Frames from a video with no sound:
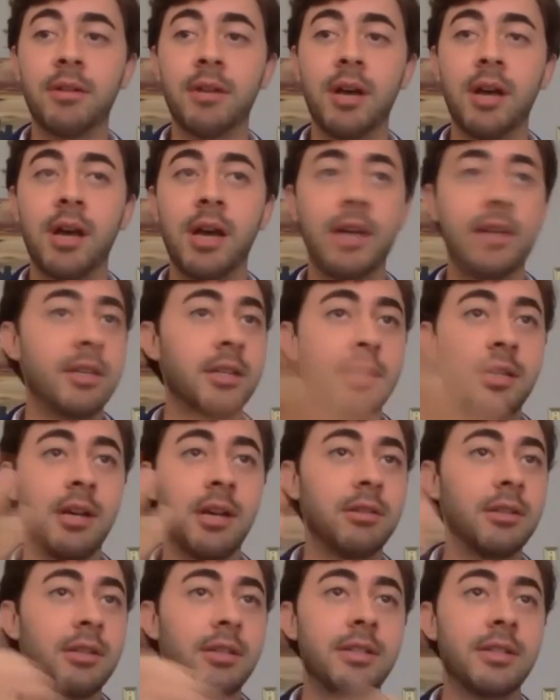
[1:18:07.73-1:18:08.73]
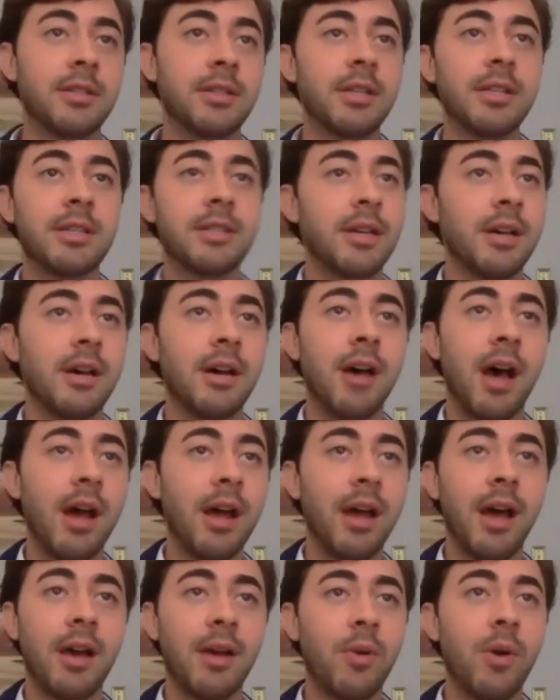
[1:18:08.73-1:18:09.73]
Uh, aging cell is is uh,
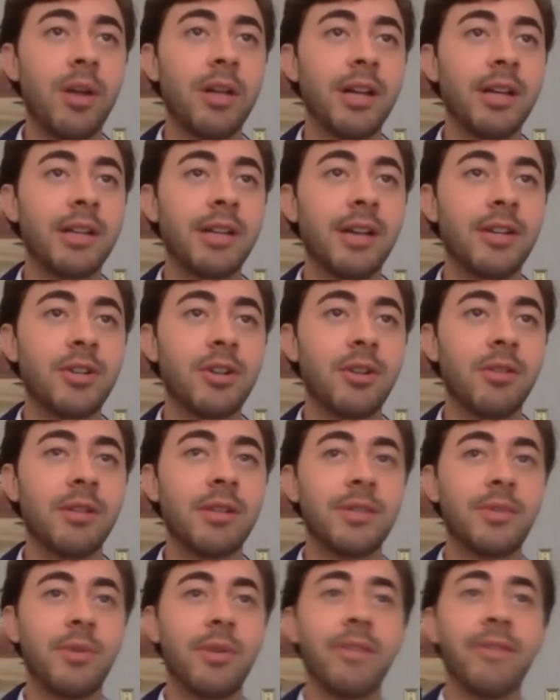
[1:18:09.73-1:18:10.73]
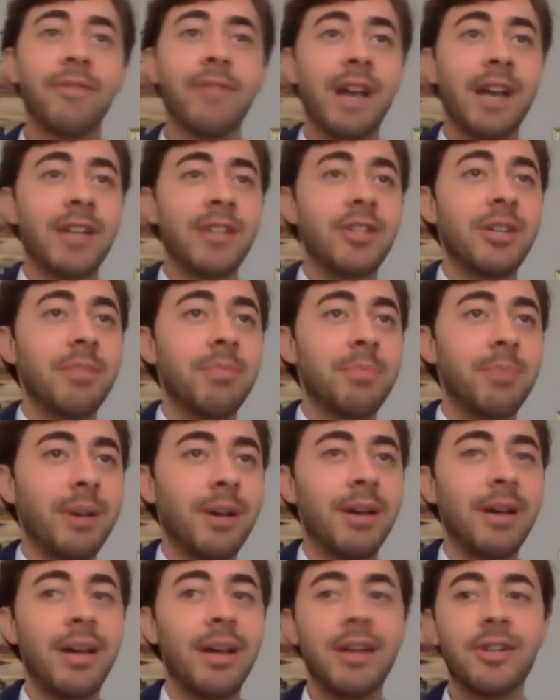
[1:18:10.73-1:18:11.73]
I, I quite like that journal. That's one of the flagship
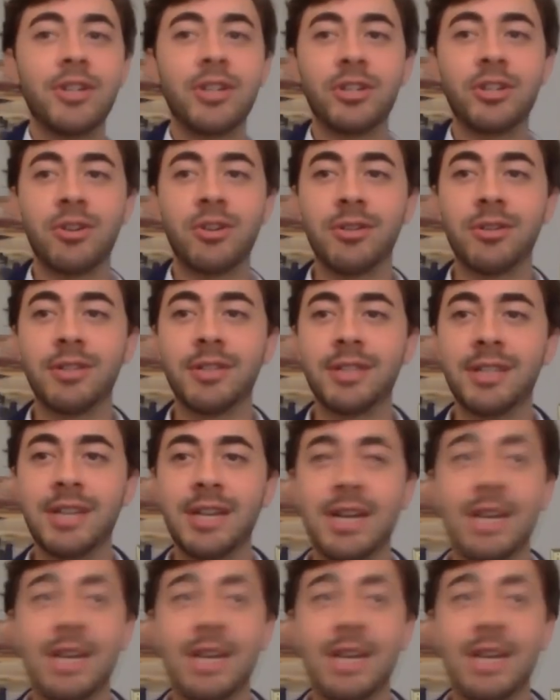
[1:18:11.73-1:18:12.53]
uh, aging journals.